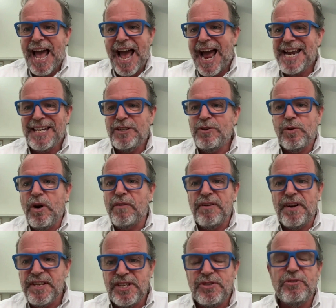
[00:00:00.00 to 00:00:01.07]
I need to cover
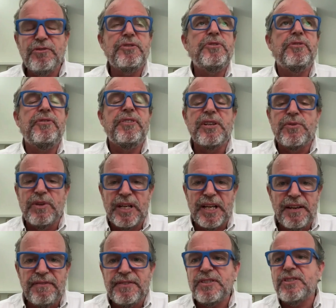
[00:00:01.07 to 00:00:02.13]
this to feel
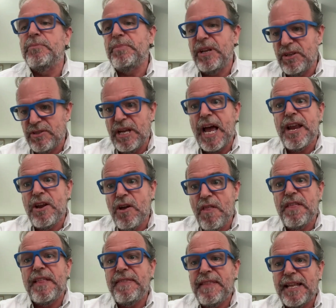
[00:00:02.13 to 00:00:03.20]
relief. So because I know
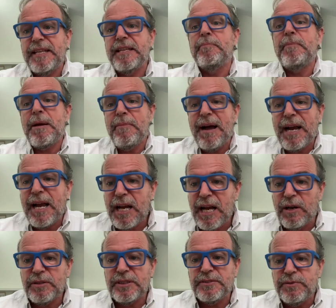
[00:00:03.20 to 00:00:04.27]
then that my bank
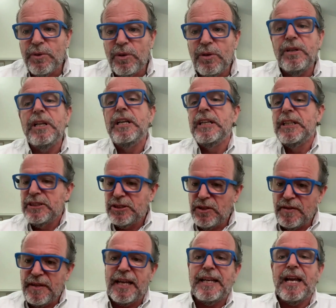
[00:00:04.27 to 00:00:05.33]
account is full. So
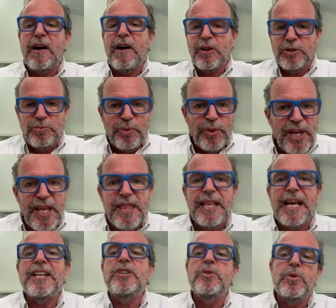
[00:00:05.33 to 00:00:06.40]
then now I could breathe
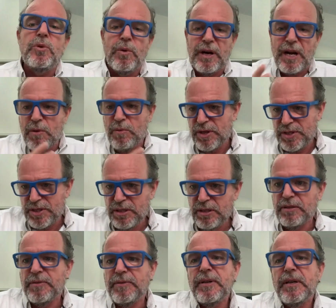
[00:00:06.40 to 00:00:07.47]
and do what I want to
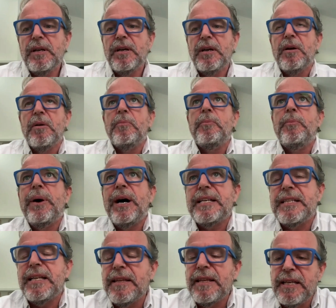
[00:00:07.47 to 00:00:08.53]
do.
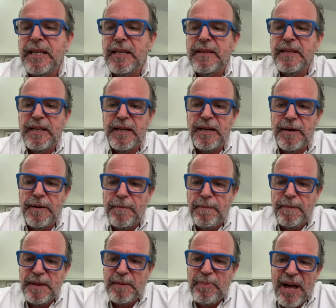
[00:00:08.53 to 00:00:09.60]
But
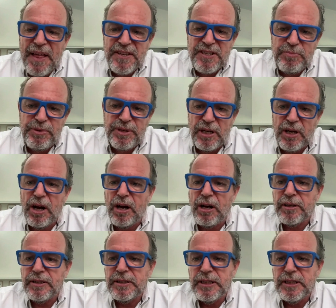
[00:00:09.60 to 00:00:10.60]
the path is pretty long.